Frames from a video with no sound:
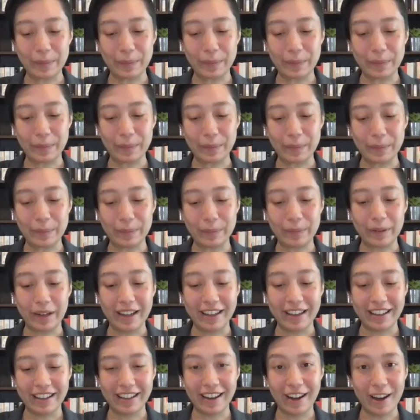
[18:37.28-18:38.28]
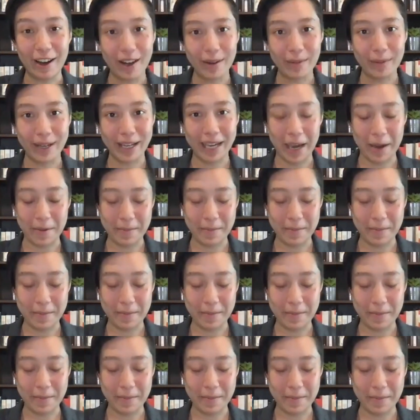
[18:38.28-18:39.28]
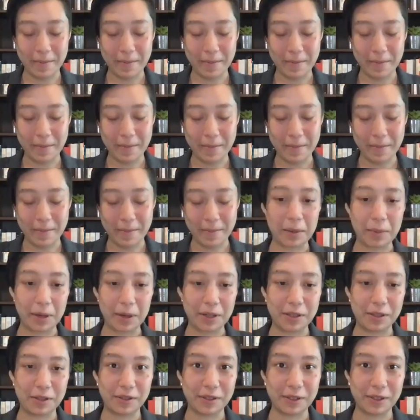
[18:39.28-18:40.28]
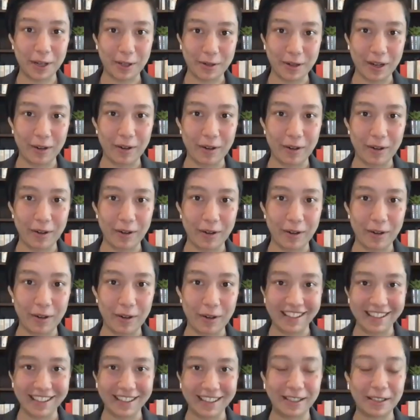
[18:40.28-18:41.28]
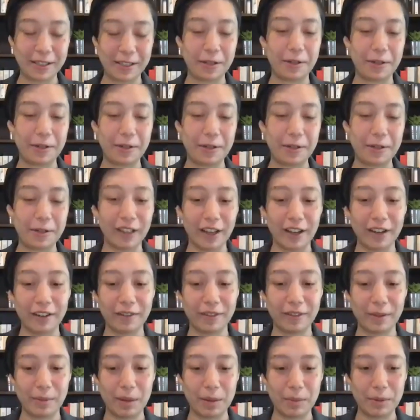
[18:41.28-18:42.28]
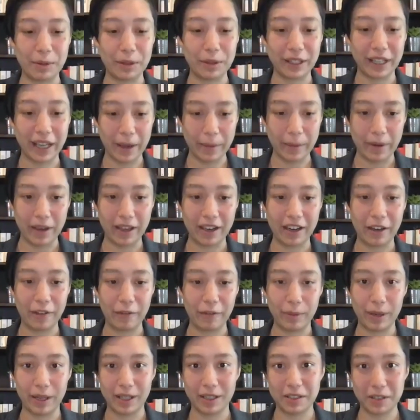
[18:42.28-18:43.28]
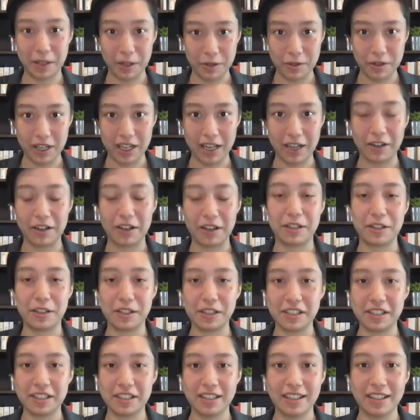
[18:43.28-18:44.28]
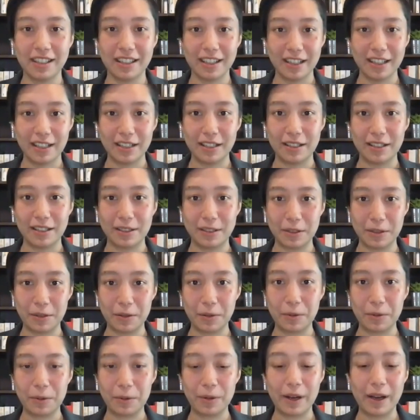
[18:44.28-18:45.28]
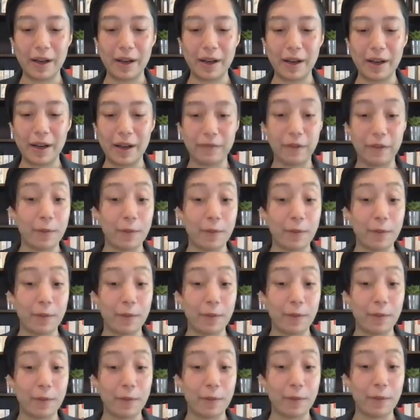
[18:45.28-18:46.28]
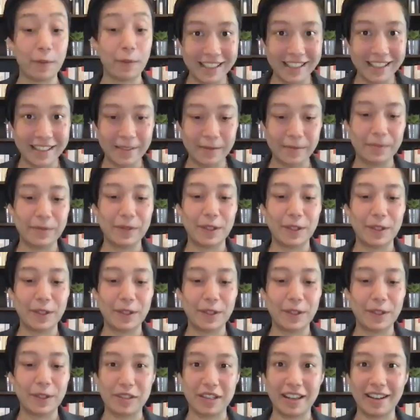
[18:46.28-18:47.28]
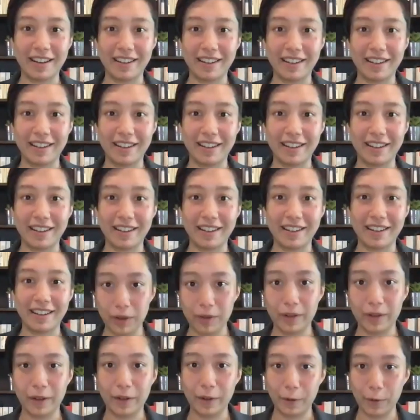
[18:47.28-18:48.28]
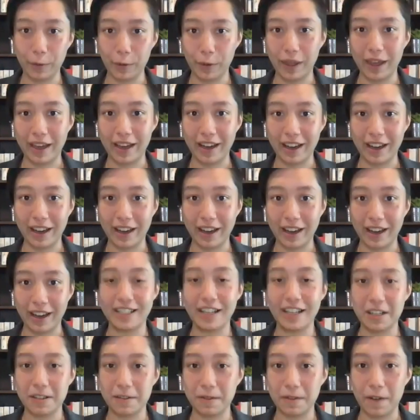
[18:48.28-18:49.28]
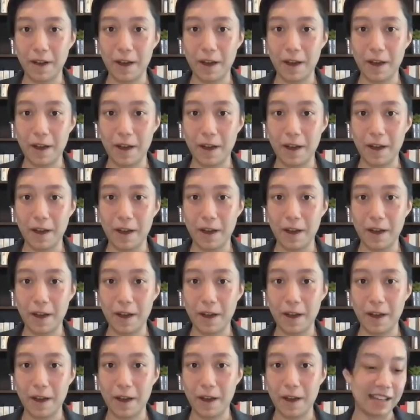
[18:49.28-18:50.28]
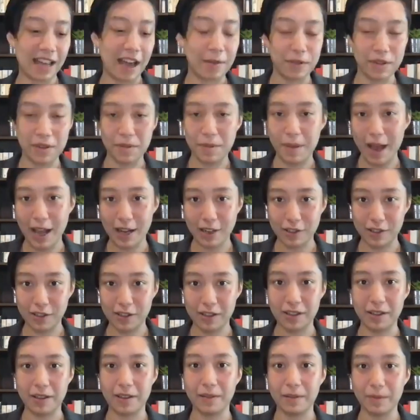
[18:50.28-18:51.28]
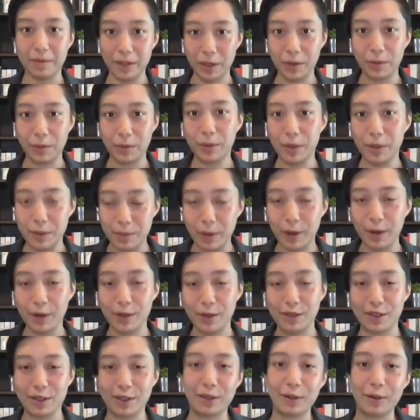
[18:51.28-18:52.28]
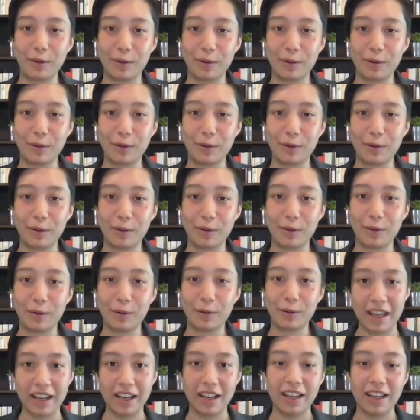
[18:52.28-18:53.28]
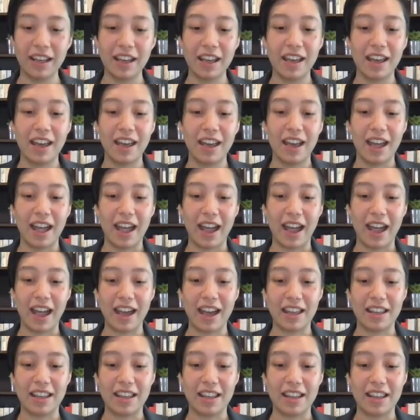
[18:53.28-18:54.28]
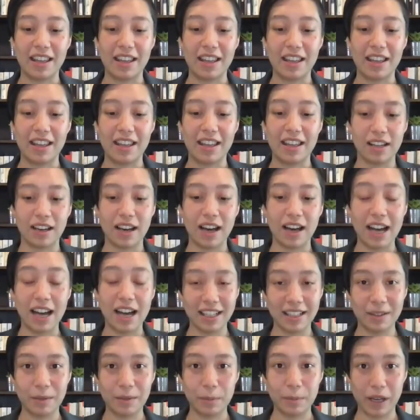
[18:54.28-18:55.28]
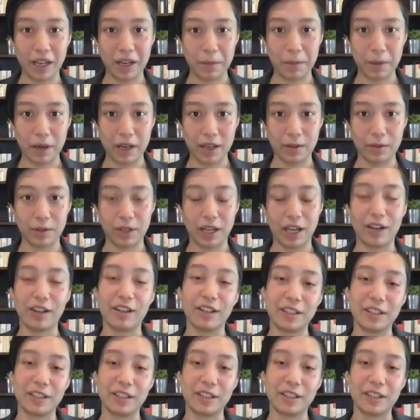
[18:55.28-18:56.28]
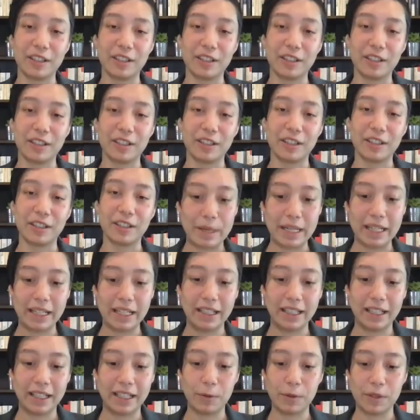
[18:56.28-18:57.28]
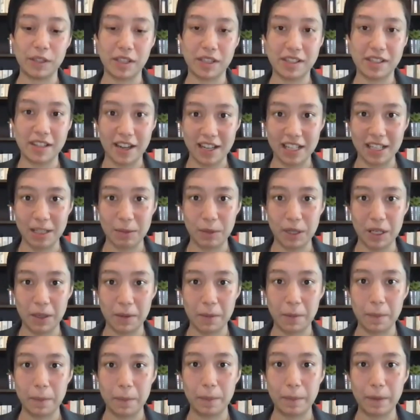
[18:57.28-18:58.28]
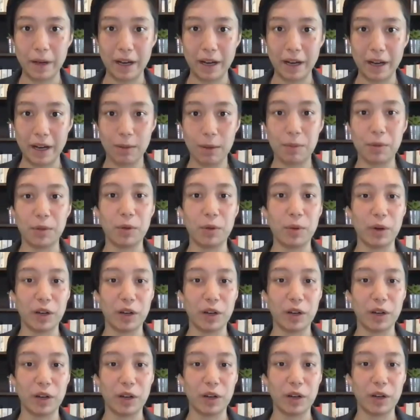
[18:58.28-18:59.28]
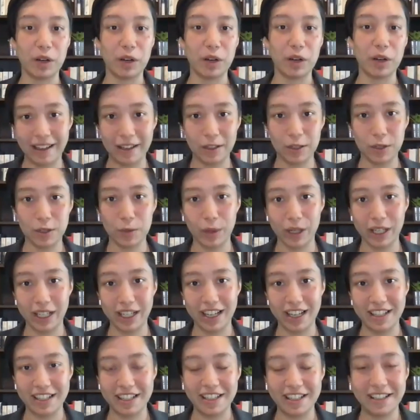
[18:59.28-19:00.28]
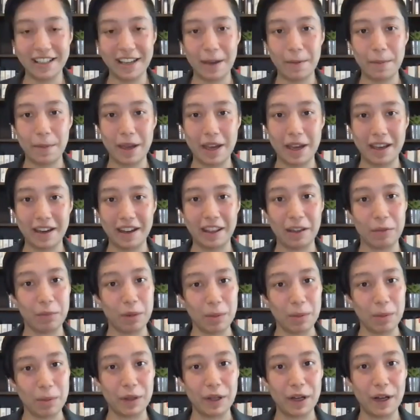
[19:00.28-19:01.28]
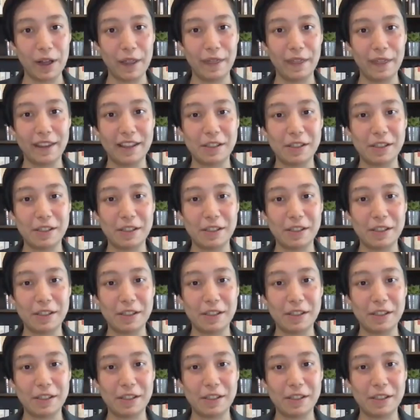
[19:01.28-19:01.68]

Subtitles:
but on my campaign, we've been making a bunch of Star Trek references. And so a lot of the people in the campaign have picked Star Trek characters from any series to represent their role, or who they kind of identify with, but then it doesn't have to match the, put person on the crew in the campaign. And I didn't pick my own character, but it was assigned to me by the people who worked on my 2019 campaign and the people on this